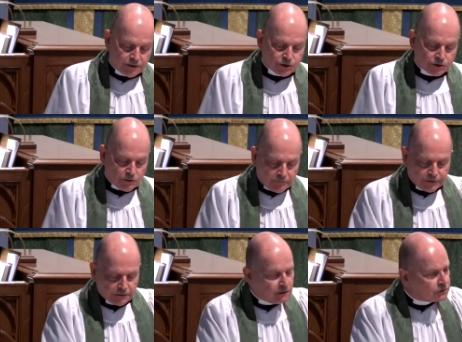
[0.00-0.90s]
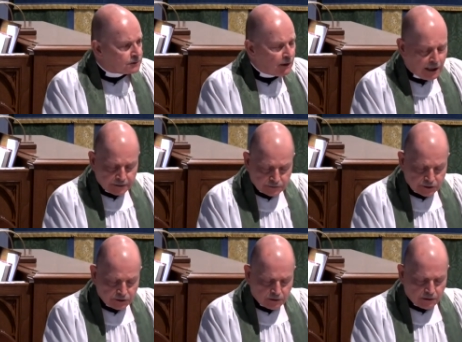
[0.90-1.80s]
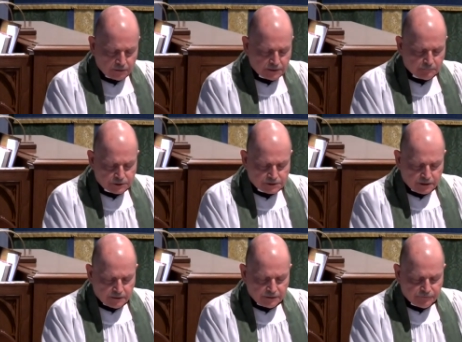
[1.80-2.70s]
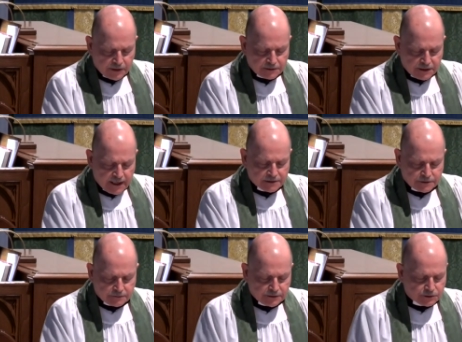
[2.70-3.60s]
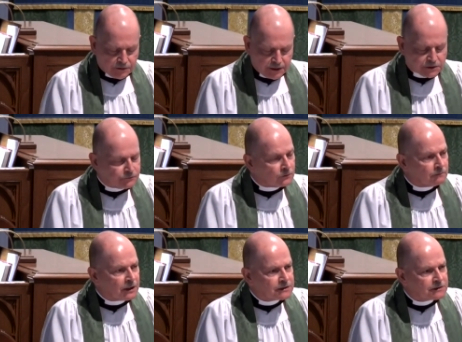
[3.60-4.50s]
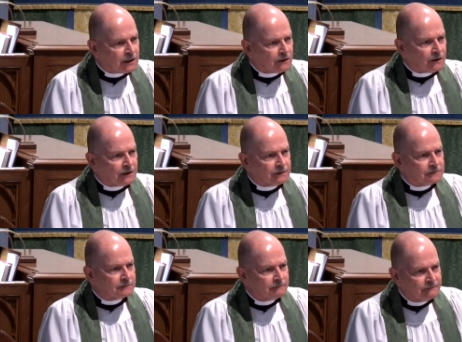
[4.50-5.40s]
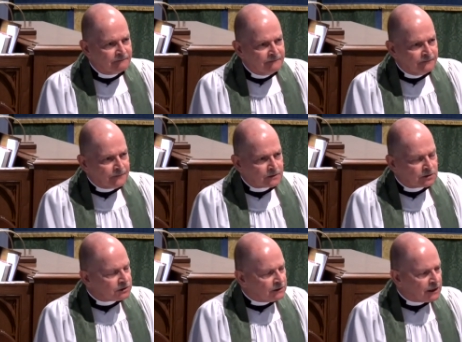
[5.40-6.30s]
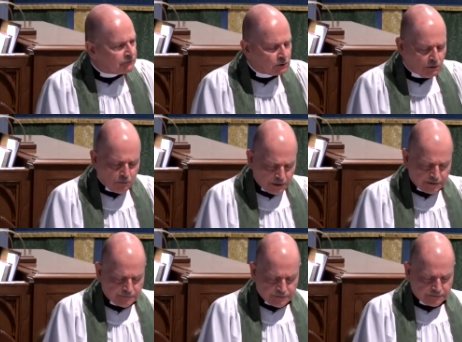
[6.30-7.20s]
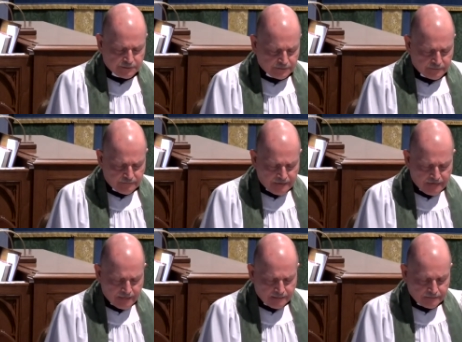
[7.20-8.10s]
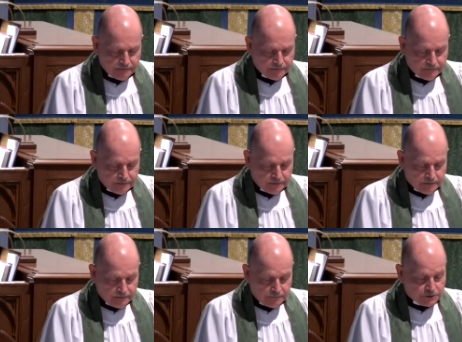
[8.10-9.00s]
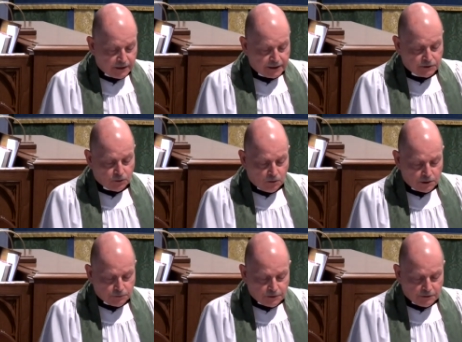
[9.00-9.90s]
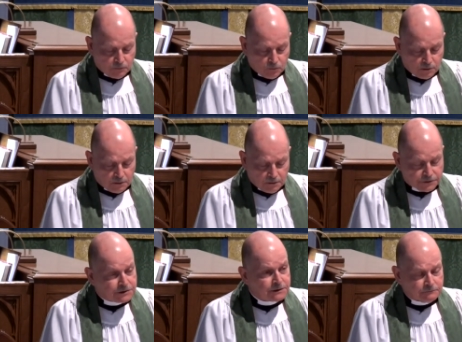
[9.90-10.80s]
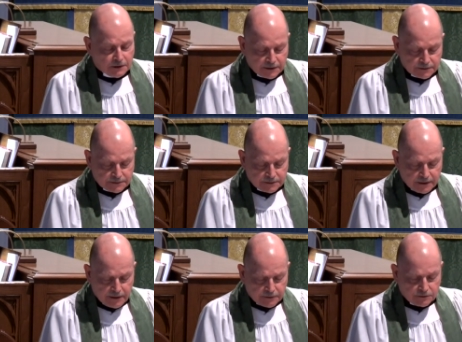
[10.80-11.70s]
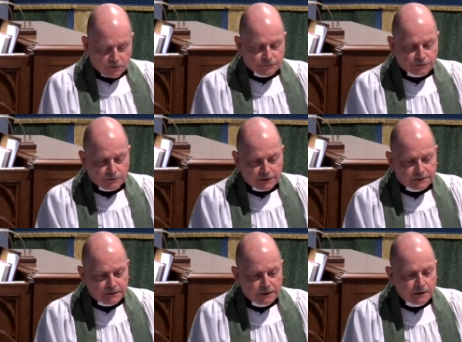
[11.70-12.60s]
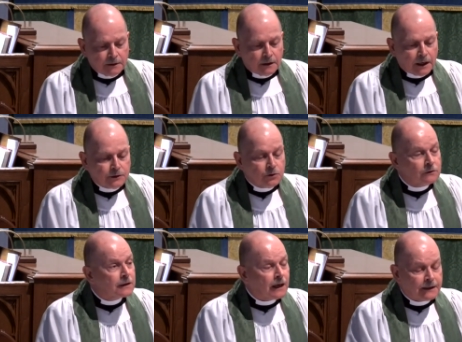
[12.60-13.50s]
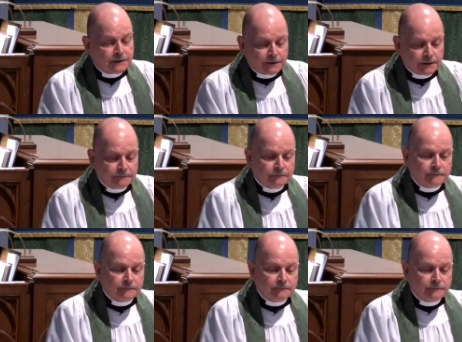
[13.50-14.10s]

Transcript: a scruffy little spot in the yard that was suddenly fantastically transformed by sunlight. She could never grow anything there. It was like a door to another world, she writes. I had to go through it. I knew that I did.